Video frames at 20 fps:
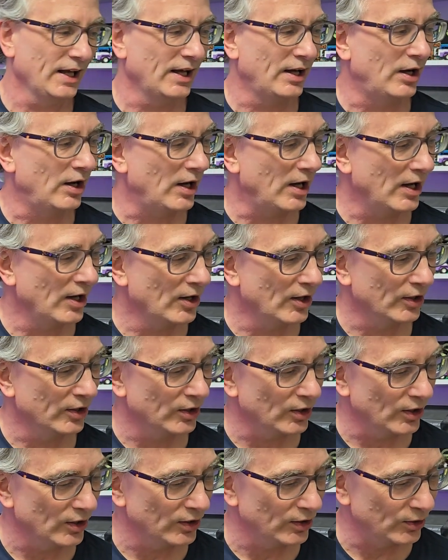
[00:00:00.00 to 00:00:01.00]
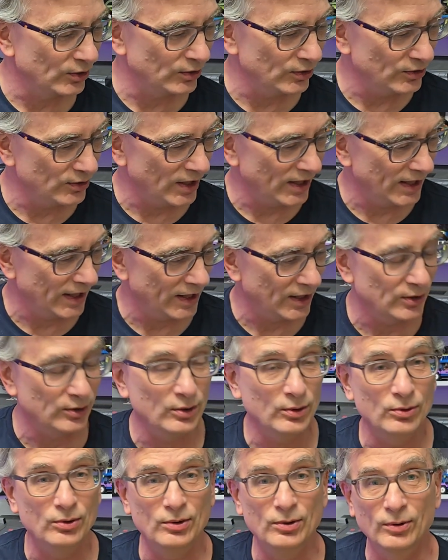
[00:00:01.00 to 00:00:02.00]
On a good night, I can
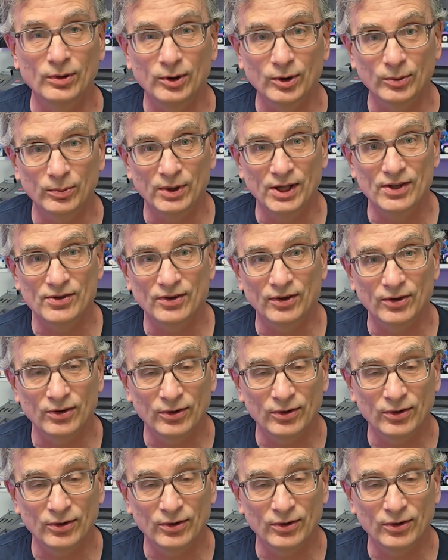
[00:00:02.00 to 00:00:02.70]
do 200 pieces.